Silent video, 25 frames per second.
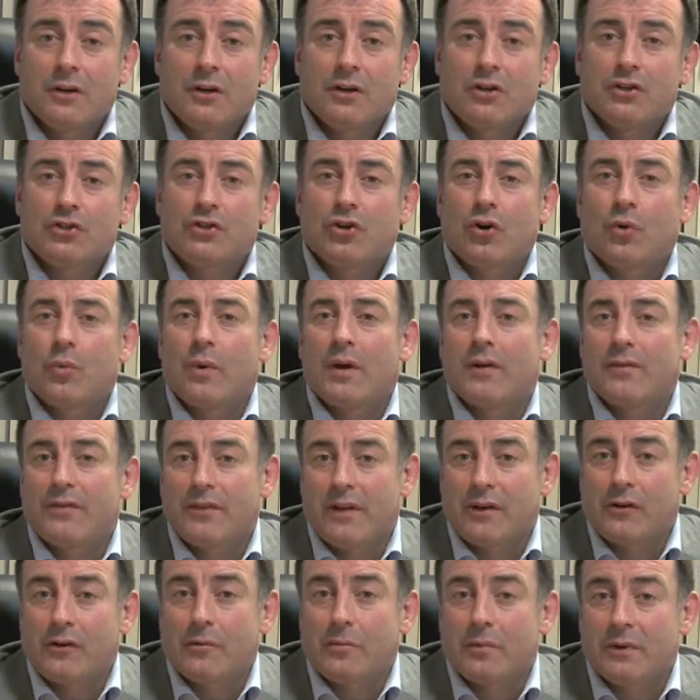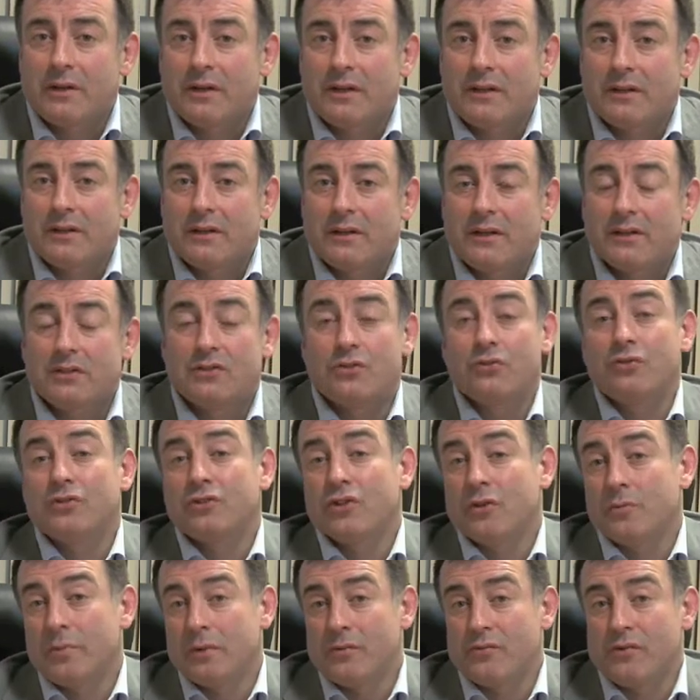Shockwave therapy has
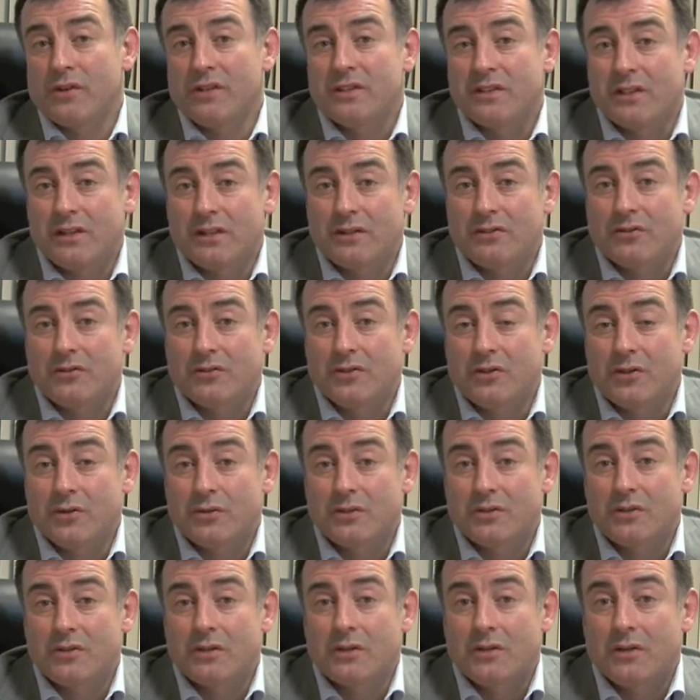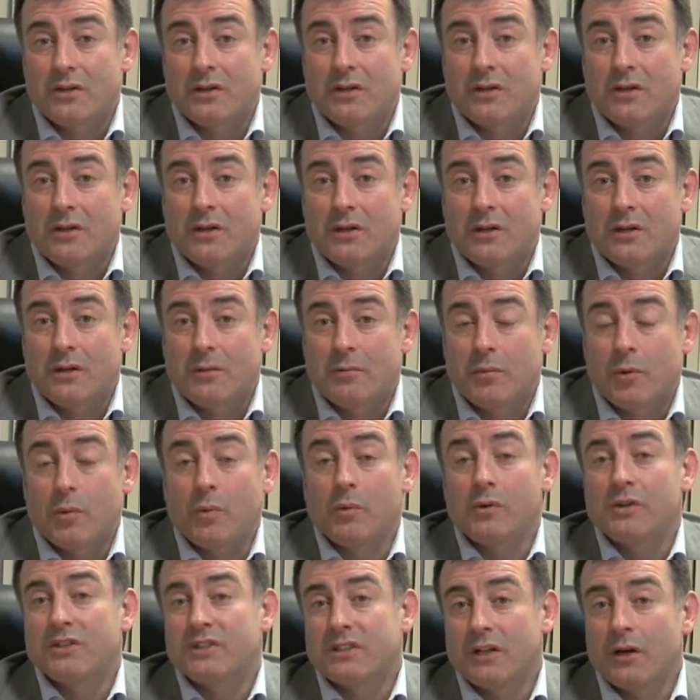also been recently introduced, but
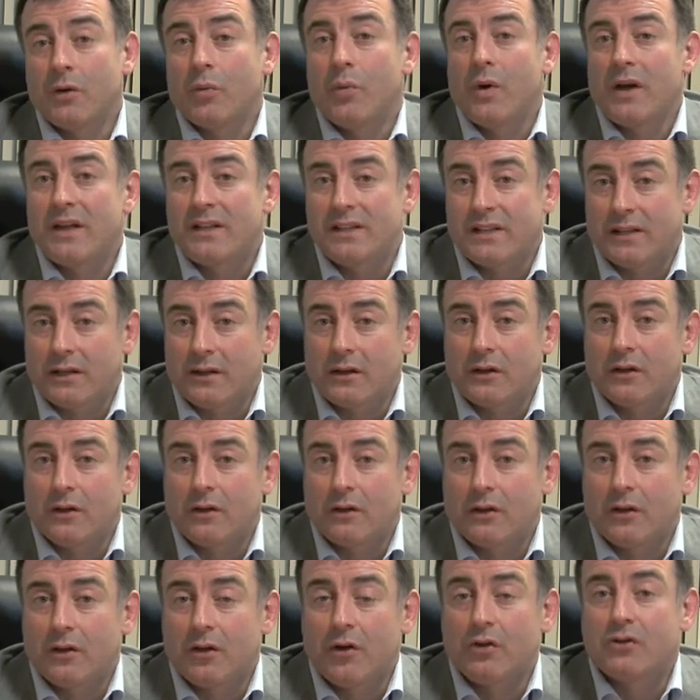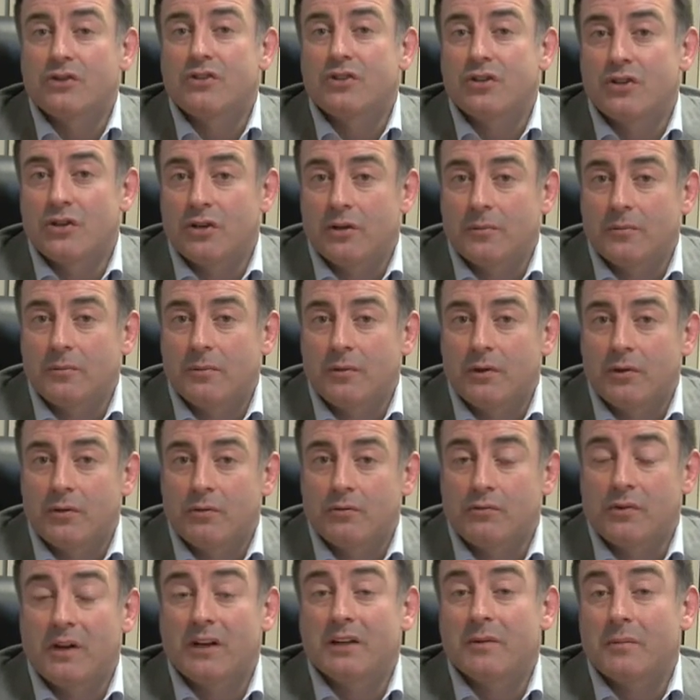we're still awaiting long-term
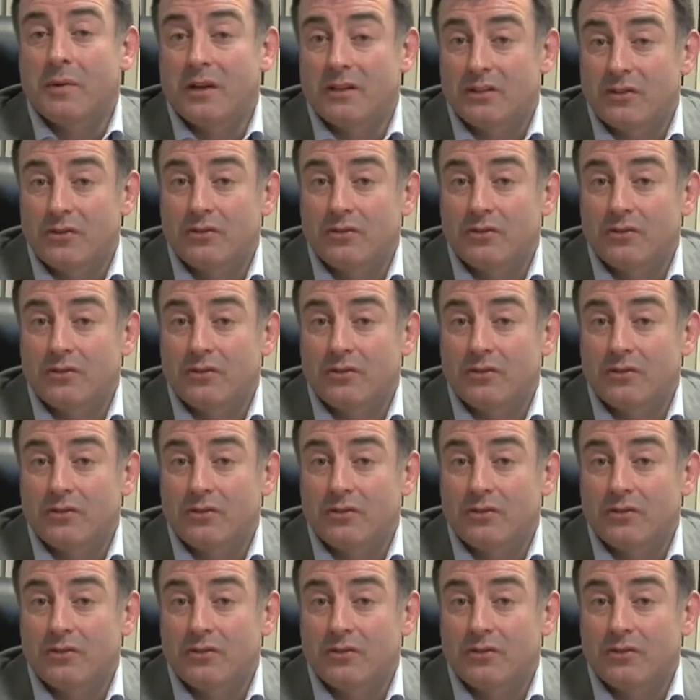randomised